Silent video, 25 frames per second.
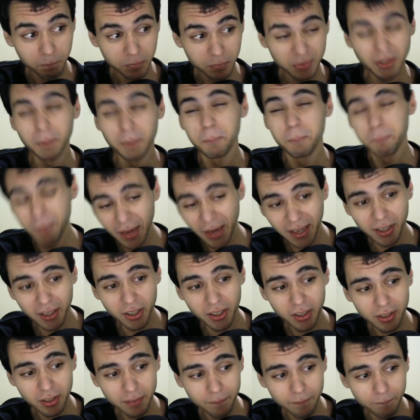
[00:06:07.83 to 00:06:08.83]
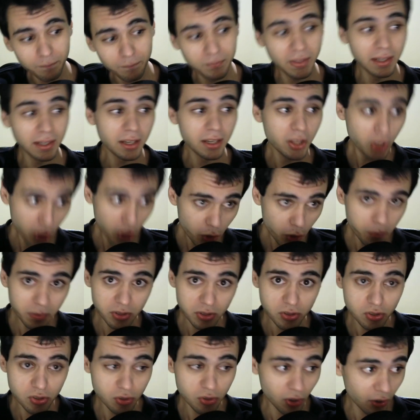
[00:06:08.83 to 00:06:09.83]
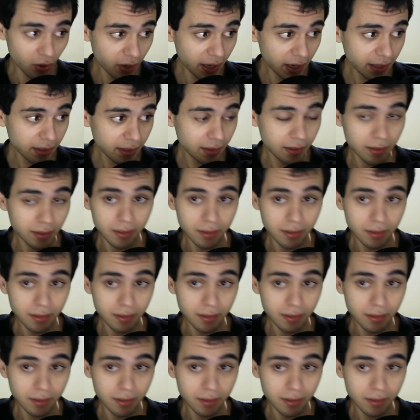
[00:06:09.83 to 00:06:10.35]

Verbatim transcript: They're bigger than humans, all right?